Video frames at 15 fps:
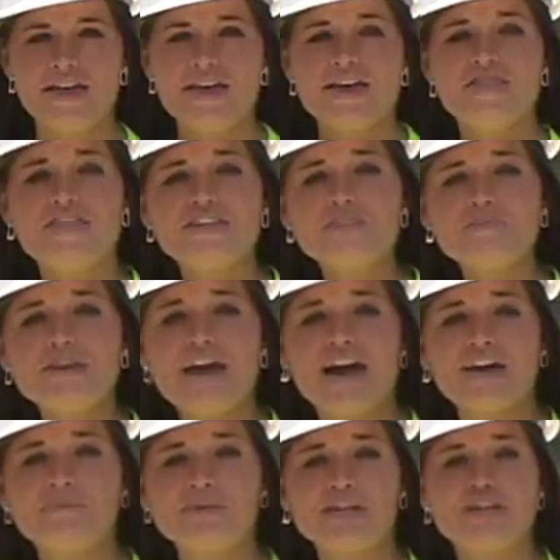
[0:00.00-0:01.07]
This
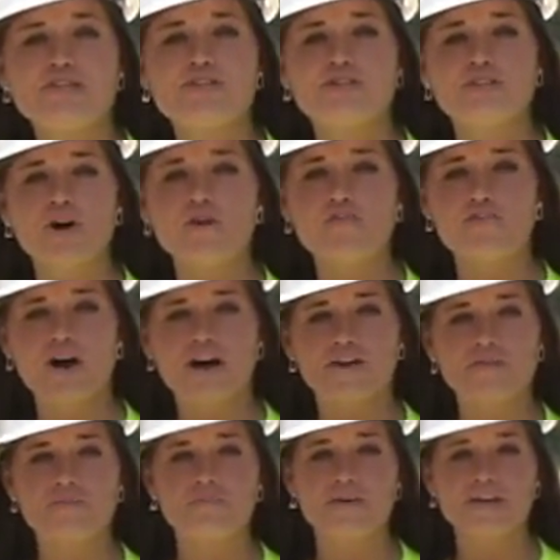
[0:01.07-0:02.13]
behind me is so far
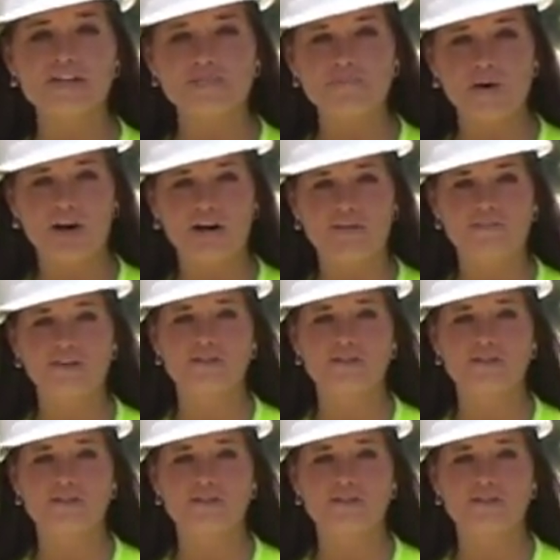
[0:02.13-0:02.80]
the biggest part of the